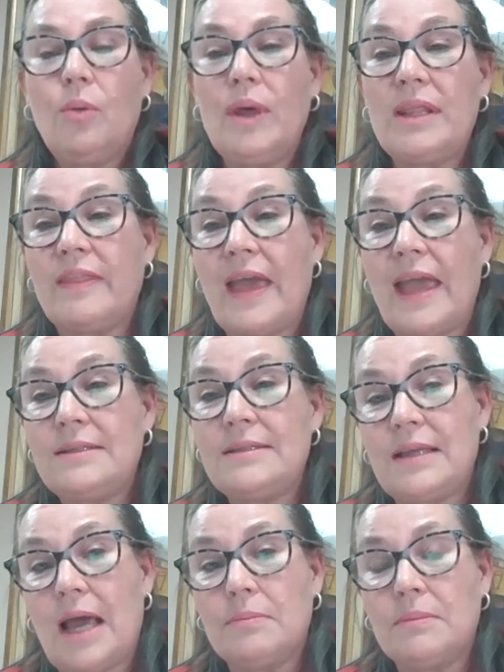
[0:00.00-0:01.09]
whether
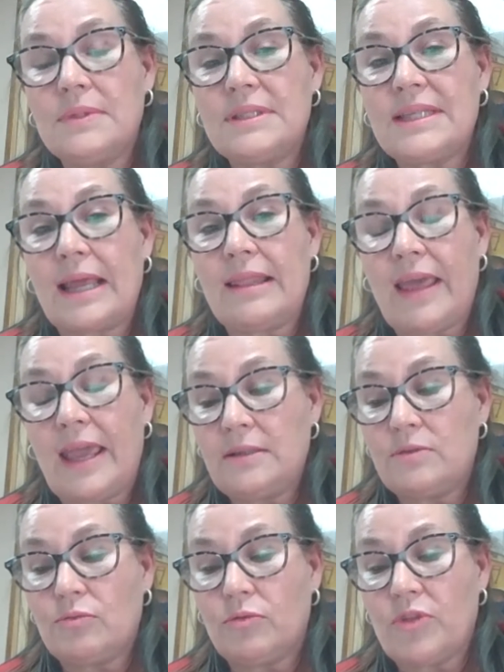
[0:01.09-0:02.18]
that
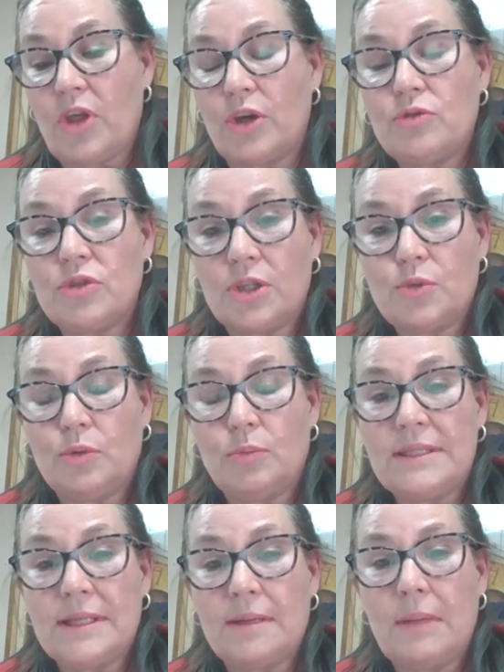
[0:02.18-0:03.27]
those results would
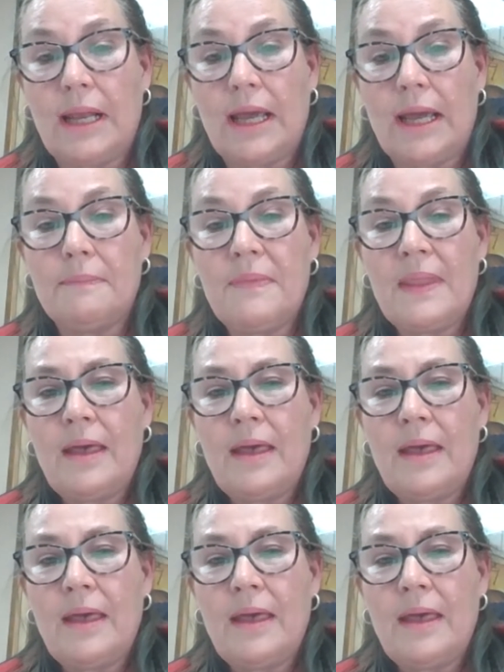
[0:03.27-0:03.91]
be similar.